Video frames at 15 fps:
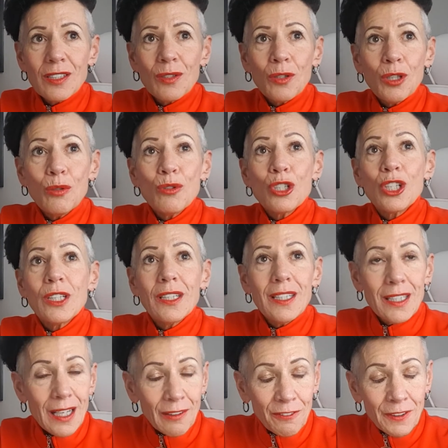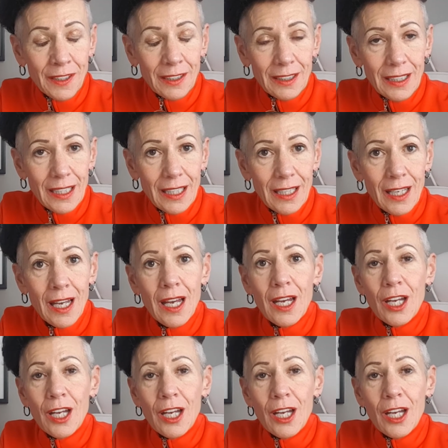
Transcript: So you should definitely